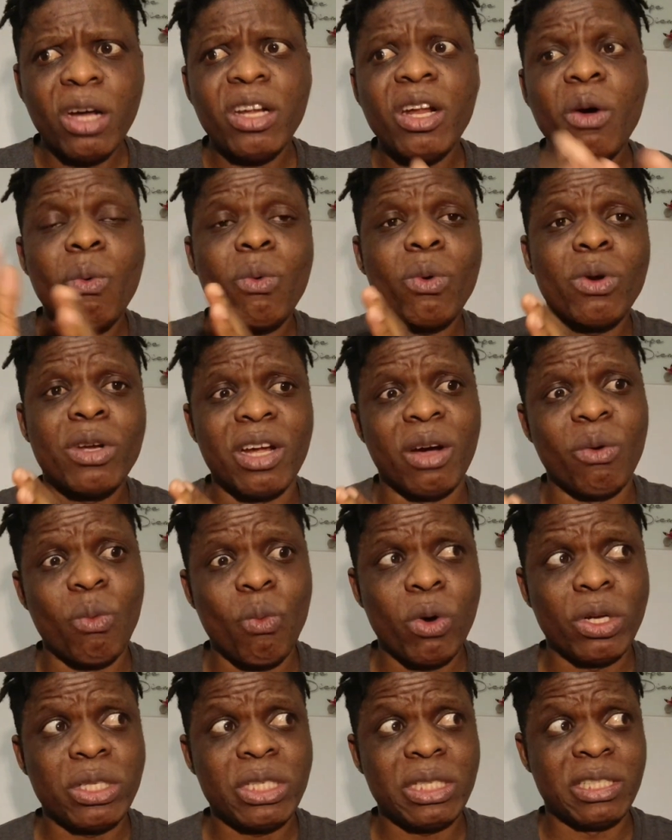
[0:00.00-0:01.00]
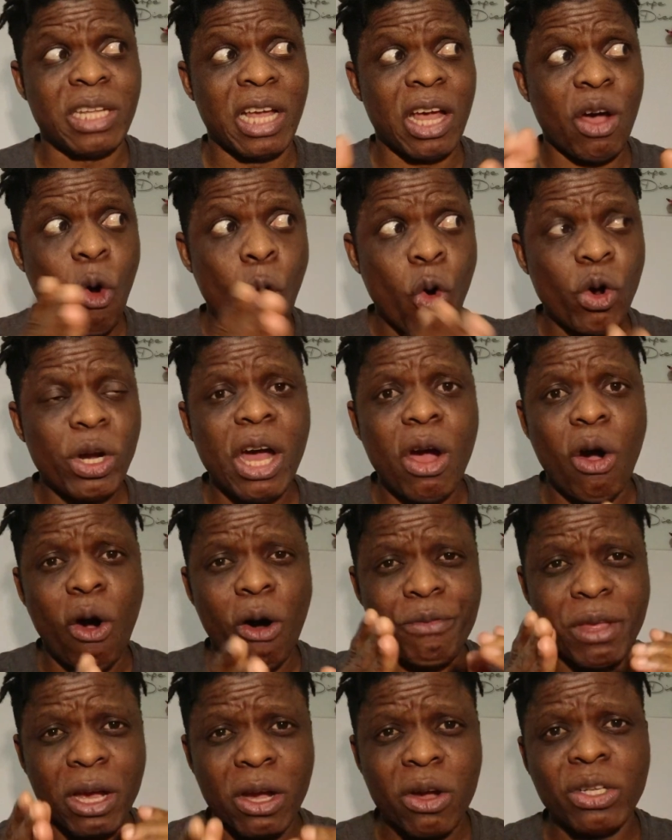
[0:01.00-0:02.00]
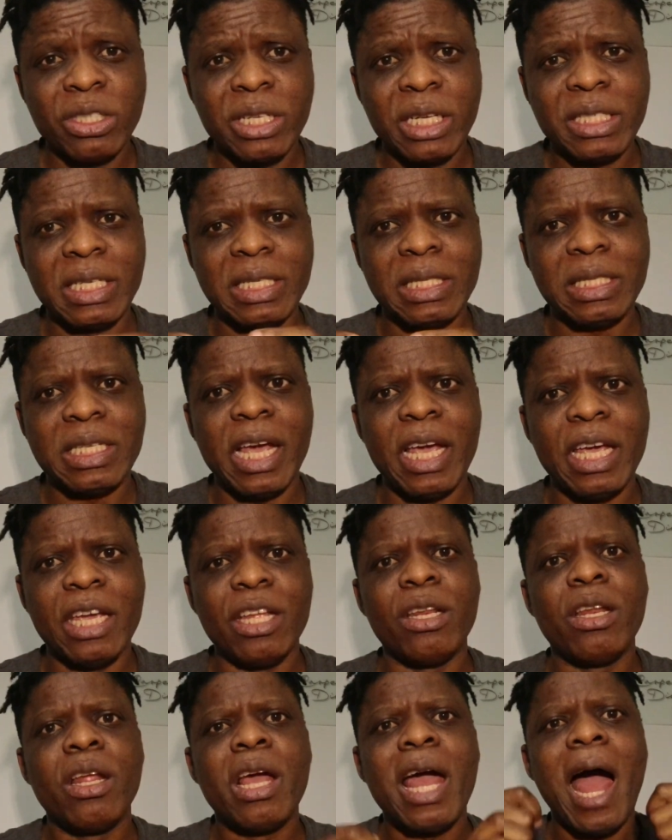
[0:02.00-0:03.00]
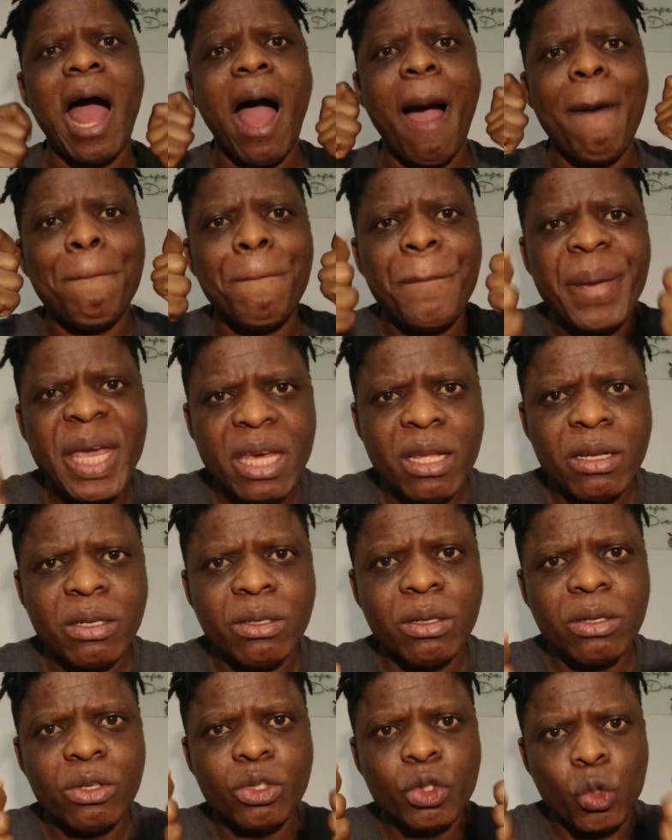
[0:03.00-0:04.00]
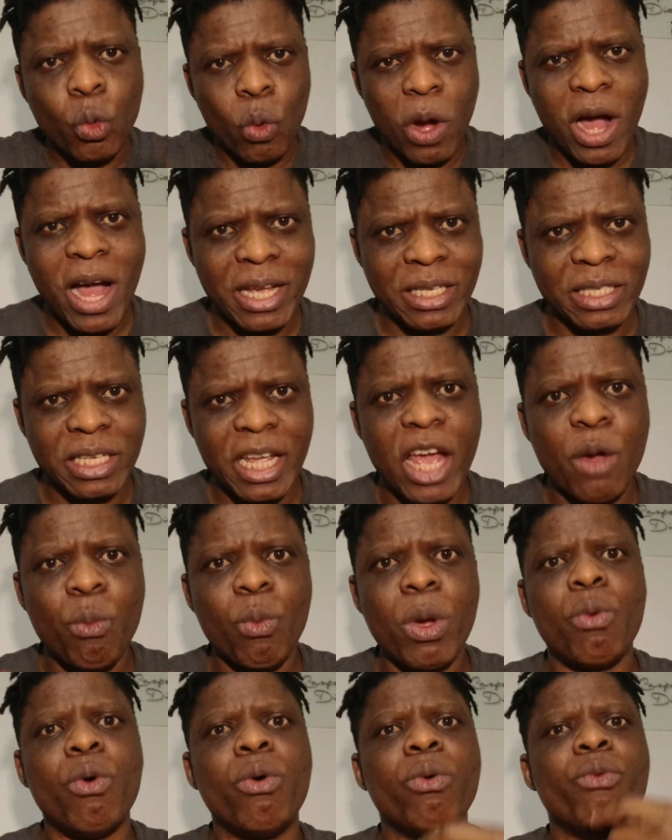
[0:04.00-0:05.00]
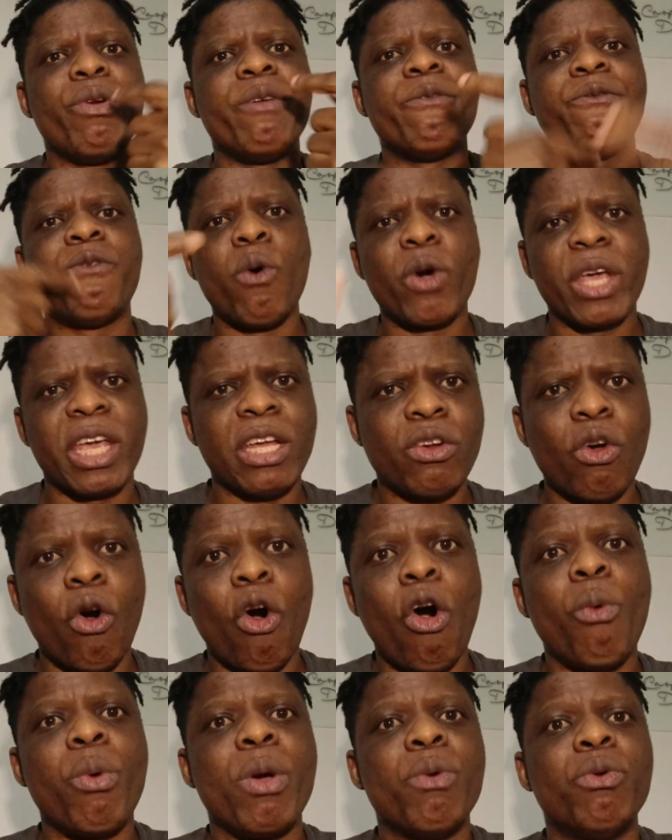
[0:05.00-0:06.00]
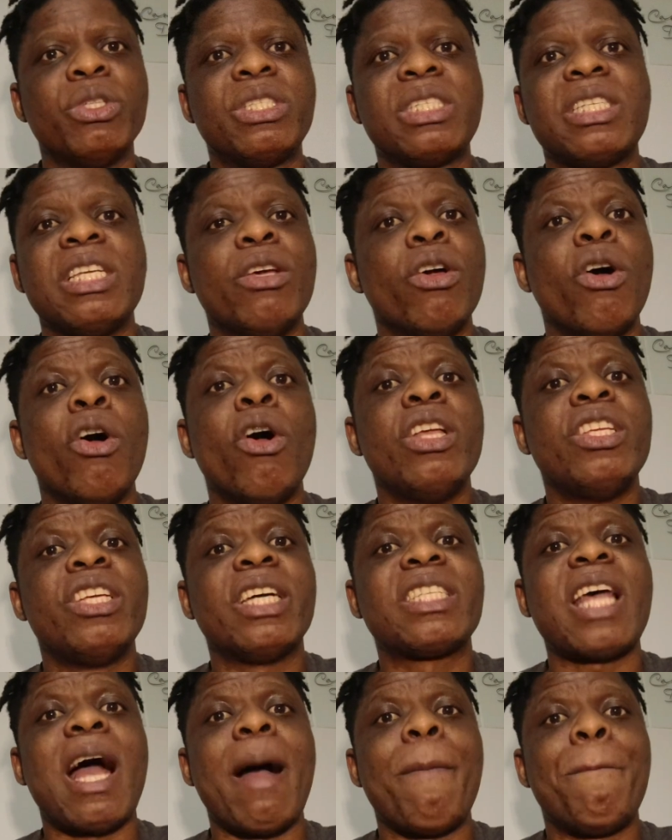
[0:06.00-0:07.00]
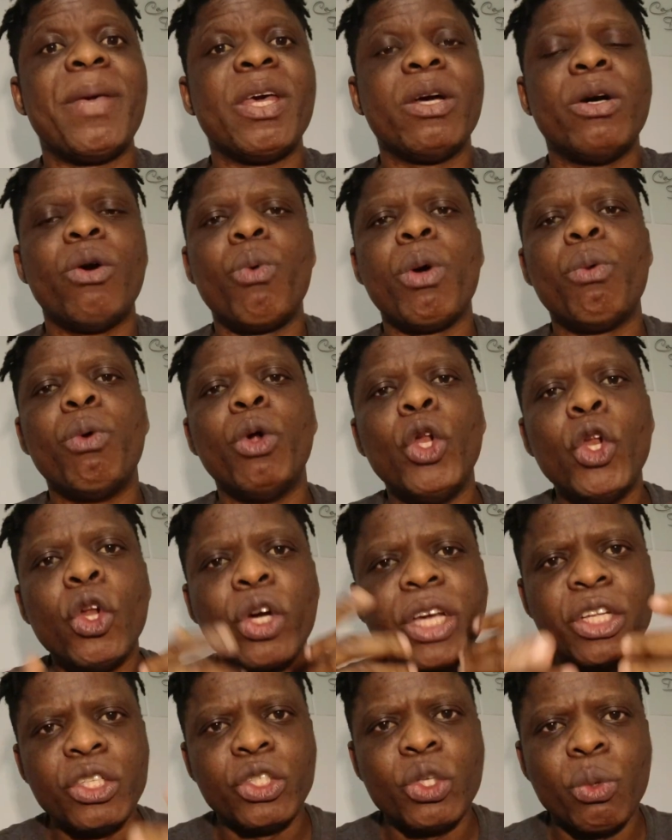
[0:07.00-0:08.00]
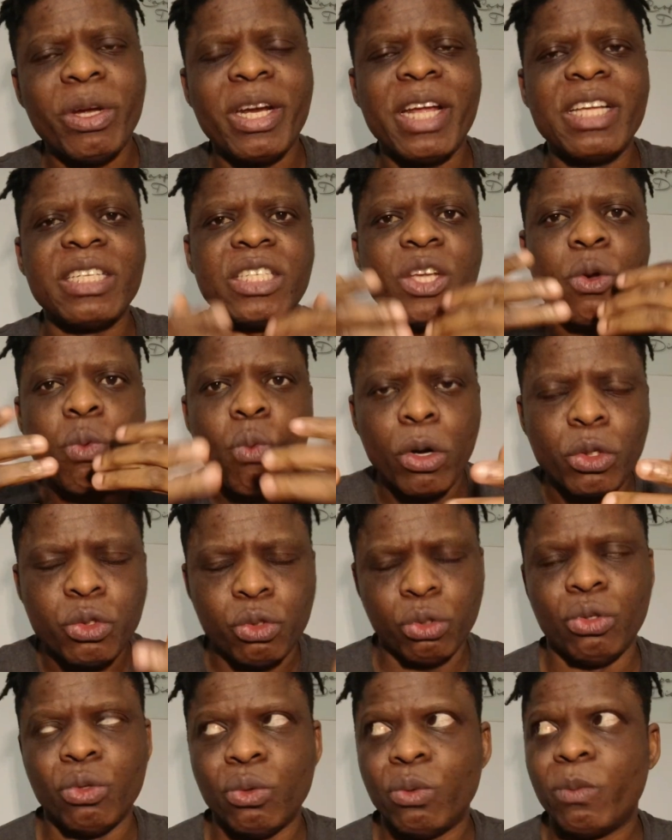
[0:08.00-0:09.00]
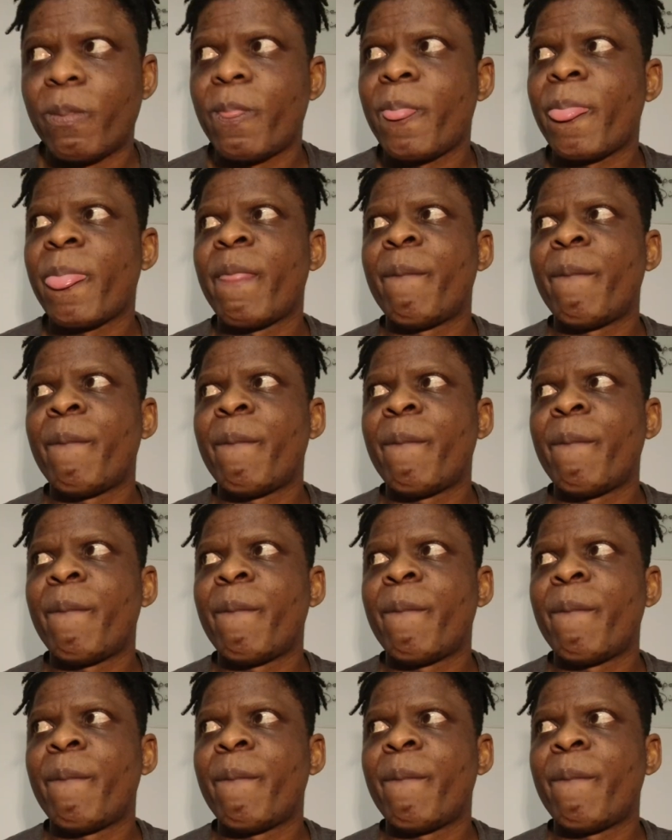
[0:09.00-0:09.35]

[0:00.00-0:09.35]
other than what the owner of the content is saying, appeal to us and we will revoke it, or we will see. Just appeal, we will look into it and see what to do.